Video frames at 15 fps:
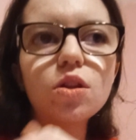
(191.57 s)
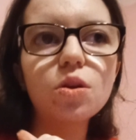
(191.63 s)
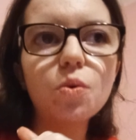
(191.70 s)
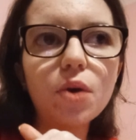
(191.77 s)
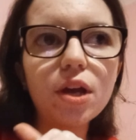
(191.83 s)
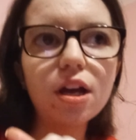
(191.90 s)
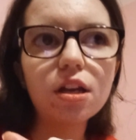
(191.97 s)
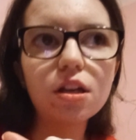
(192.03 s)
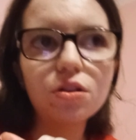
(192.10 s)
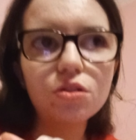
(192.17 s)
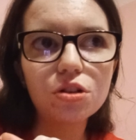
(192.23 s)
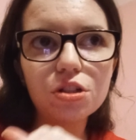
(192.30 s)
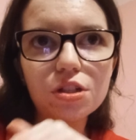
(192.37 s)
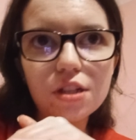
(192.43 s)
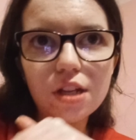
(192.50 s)
the way I
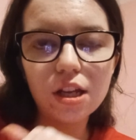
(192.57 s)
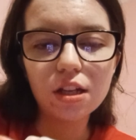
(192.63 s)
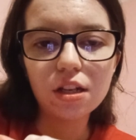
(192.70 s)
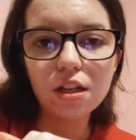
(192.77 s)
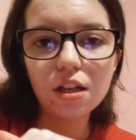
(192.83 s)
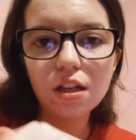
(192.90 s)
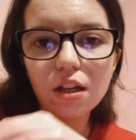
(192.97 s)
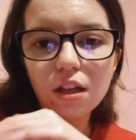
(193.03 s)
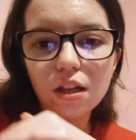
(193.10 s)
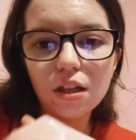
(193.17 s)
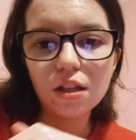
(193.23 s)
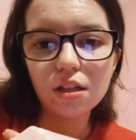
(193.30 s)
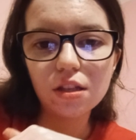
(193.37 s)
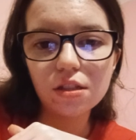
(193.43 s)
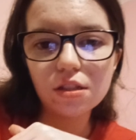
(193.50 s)
understand it
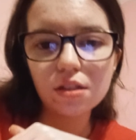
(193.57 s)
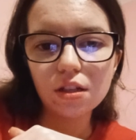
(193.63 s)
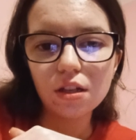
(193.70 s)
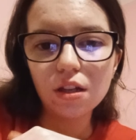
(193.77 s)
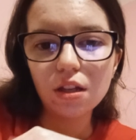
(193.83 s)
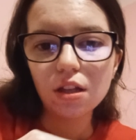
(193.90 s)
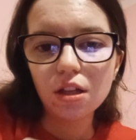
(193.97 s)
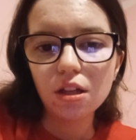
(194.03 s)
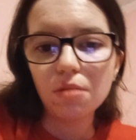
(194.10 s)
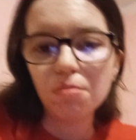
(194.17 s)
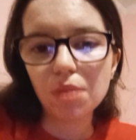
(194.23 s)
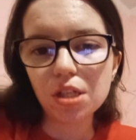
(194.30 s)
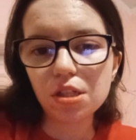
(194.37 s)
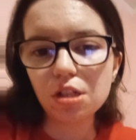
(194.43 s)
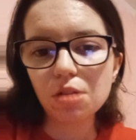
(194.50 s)
is
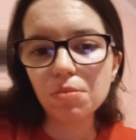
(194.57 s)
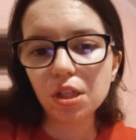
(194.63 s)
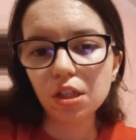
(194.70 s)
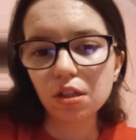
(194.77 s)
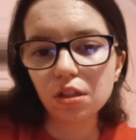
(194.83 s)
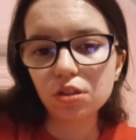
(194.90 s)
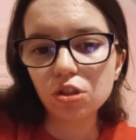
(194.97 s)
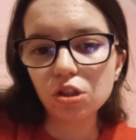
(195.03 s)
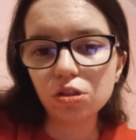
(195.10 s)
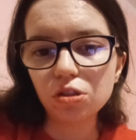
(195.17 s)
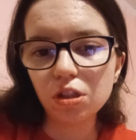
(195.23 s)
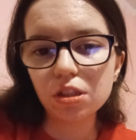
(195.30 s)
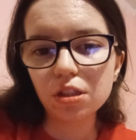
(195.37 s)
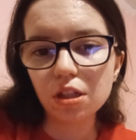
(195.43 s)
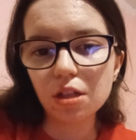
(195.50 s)
my stomach
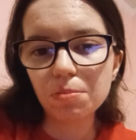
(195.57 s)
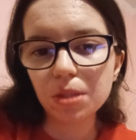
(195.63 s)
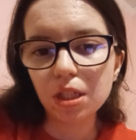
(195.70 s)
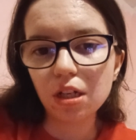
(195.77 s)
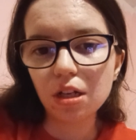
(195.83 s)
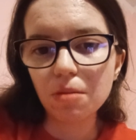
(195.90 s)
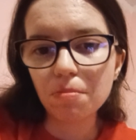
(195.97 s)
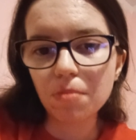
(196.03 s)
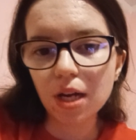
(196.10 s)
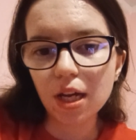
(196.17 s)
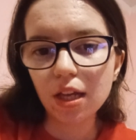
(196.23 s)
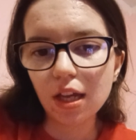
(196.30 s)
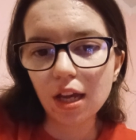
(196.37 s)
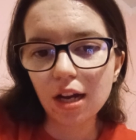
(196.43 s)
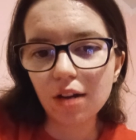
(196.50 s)
surgery slipped and I
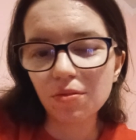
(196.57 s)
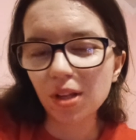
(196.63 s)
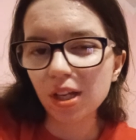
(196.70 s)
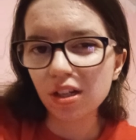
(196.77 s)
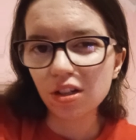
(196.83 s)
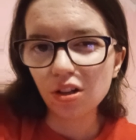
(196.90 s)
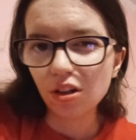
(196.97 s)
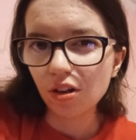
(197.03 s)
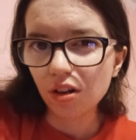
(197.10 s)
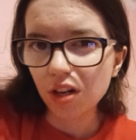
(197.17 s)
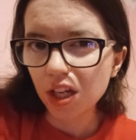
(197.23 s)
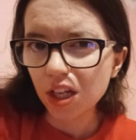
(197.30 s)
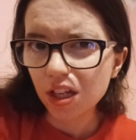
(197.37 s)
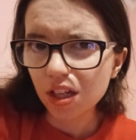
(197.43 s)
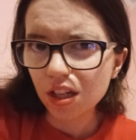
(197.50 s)
might have like a
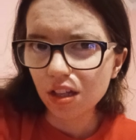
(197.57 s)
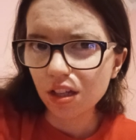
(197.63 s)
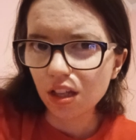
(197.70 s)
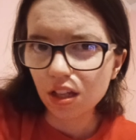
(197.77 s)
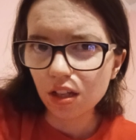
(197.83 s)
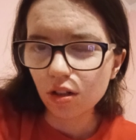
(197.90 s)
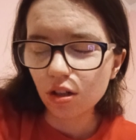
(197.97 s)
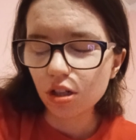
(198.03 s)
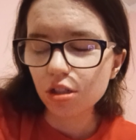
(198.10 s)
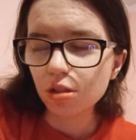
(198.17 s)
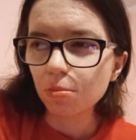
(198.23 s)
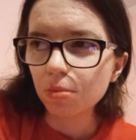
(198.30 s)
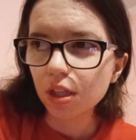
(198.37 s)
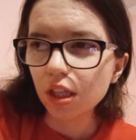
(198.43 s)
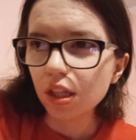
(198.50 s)
hernia again or
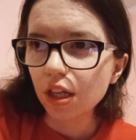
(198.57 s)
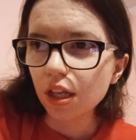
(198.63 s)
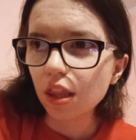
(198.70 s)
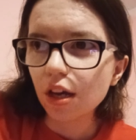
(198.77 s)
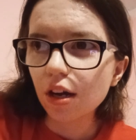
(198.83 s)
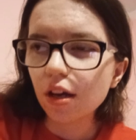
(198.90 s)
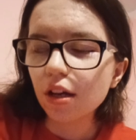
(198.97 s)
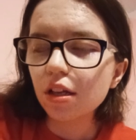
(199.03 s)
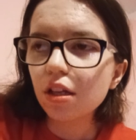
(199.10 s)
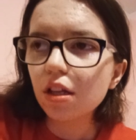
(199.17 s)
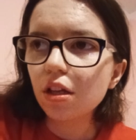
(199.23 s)
something like that.